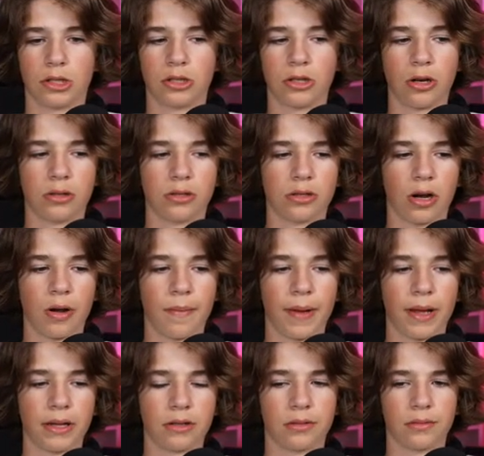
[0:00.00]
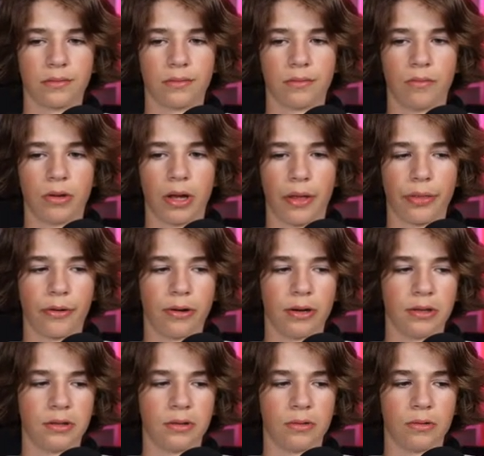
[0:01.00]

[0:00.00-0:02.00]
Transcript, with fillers: Start a match. We got thirty two.